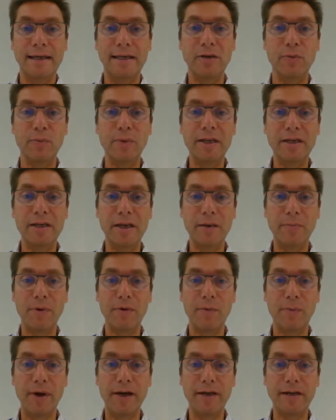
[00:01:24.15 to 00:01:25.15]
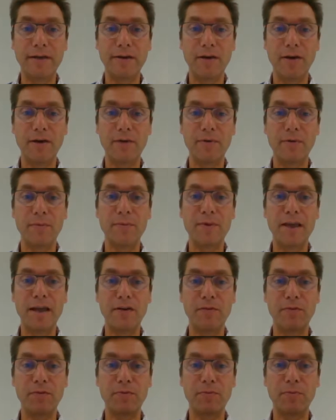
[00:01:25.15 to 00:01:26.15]
In week number 1, we
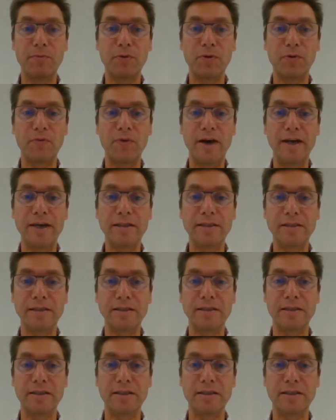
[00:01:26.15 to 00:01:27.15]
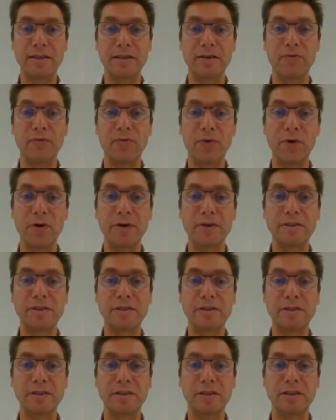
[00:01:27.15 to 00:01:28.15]
have provided a
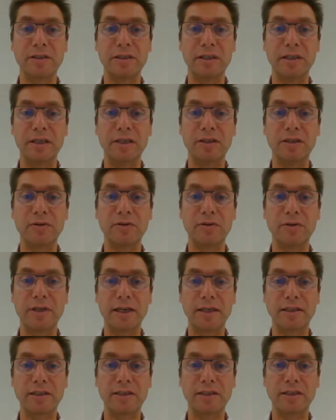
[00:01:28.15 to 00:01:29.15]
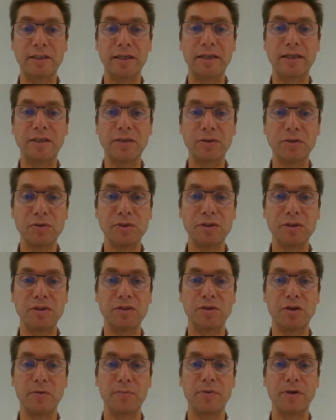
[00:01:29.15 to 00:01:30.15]
first introduction into the
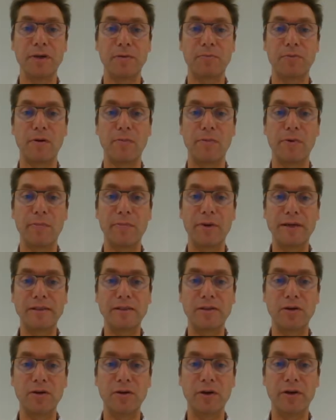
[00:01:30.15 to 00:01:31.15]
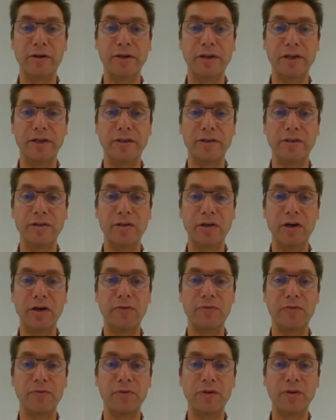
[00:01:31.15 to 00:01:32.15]
topic problem-based learning, and you
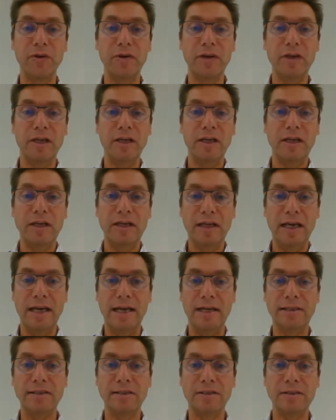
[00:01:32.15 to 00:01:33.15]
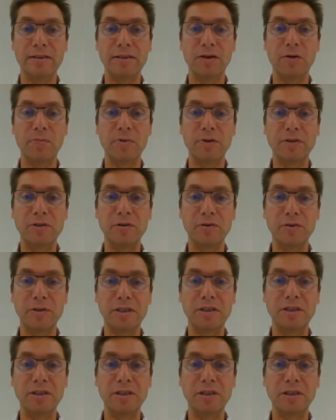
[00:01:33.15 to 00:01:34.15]
have had the
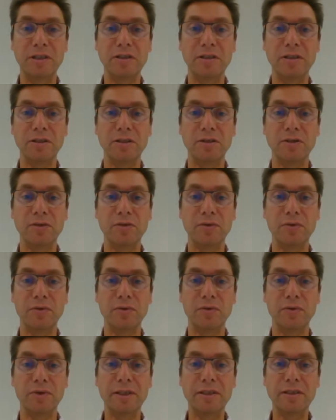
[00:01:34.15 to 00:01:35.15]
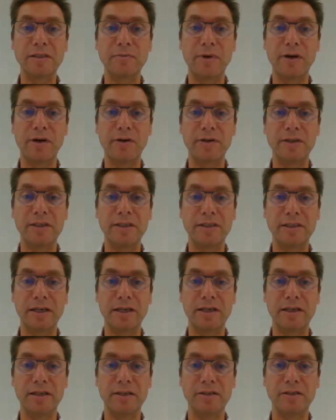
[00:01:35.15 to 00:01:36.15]
opportunity to read about it
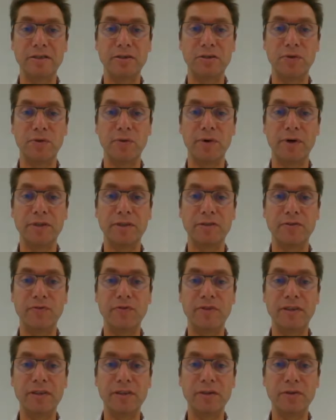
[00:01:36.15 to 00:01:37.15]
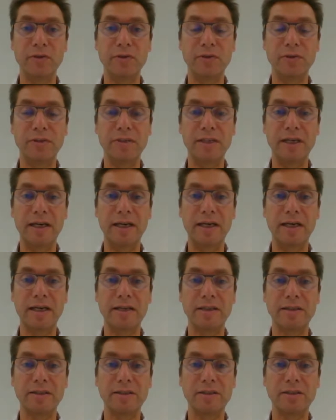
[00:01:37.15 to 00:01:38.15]
and to watch videos
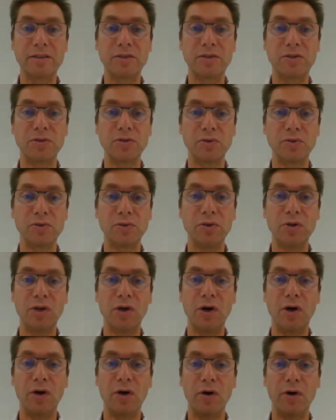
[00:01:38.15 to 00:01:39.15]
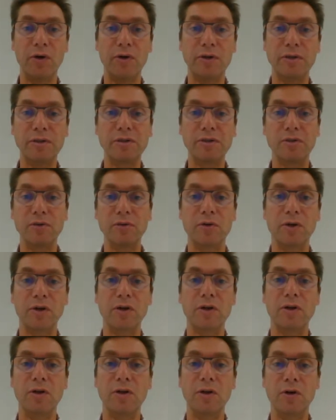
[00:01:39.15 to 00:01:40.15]
and to also
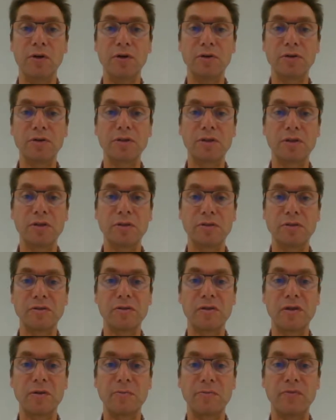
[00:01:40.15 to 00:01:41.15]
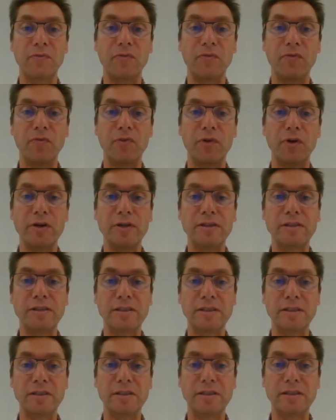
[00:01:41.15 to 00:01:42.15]
launch some
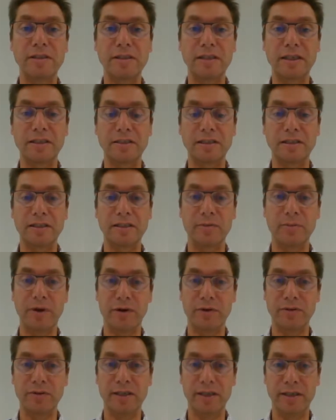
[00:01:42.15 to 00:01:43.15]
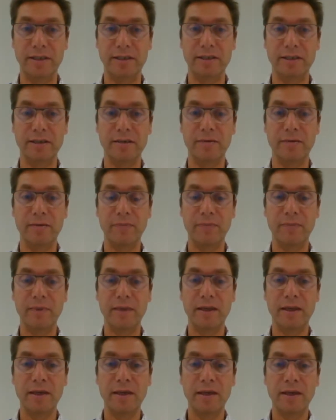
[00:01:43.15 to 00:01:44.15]
first discussions about that.
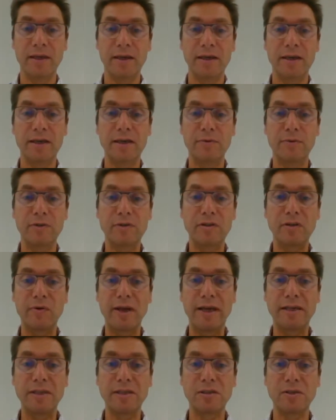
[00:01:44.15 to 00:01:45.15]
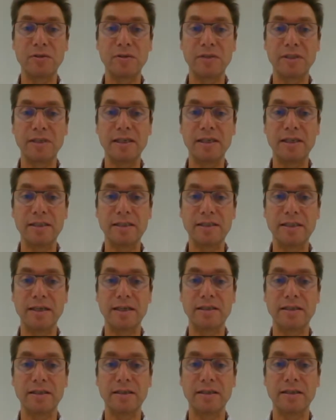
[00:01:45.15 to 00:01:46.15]
It was great to see
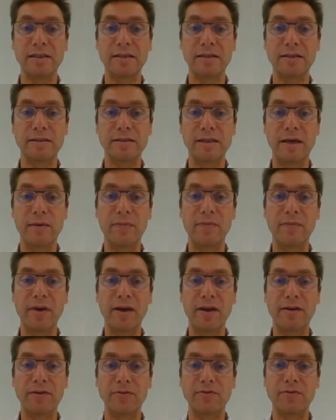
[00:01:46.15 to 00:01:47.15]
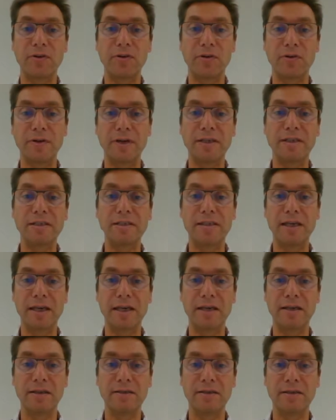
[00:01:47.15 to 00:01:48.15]
that some have already
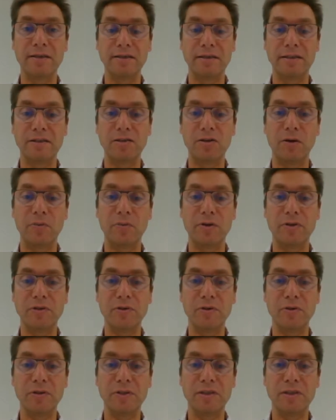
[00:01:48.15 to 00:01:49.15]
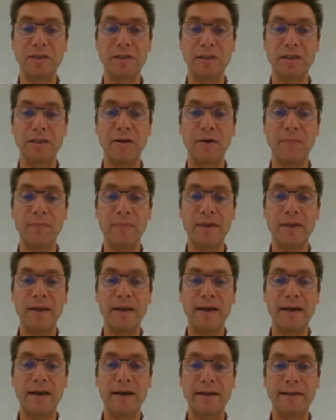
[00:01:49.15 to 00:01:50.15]
taken this opportunity
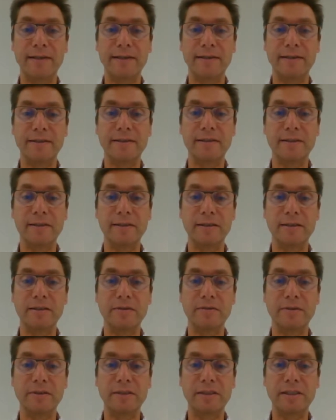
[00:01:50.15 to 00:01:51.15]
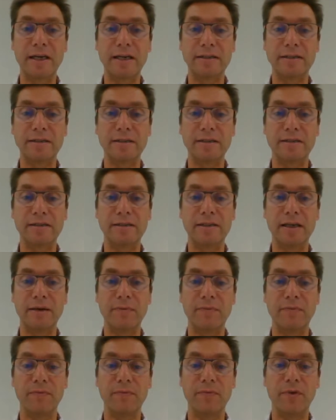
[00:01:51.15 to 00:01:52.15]
and started
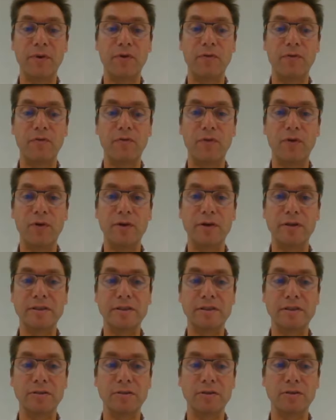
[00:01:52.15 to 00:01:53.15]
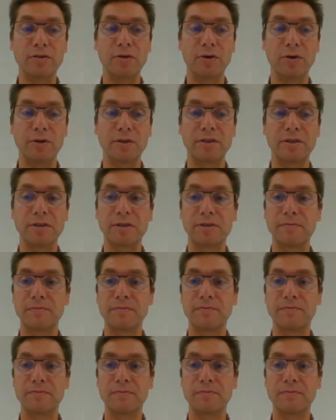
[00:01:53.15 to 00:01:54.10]
some first talks.